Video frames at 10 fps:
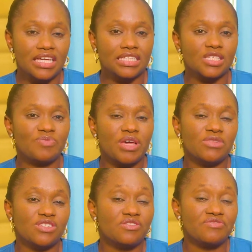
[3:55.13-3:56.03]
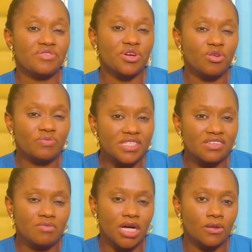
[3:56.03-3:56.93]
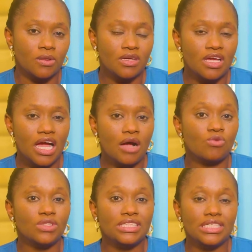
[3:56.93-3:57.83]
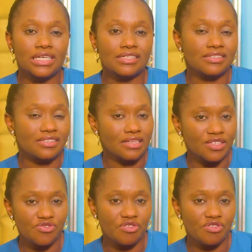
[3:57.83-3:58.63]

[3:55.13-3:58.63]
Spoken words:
the sperm is not very optimal and would need assistance